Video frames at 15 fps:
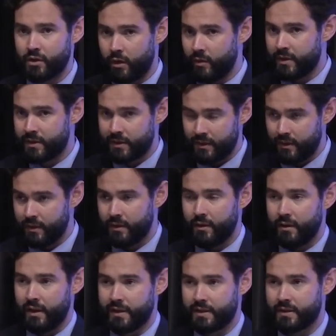So it's
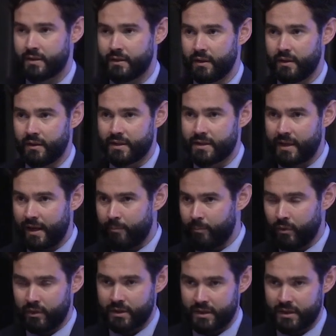it's the sample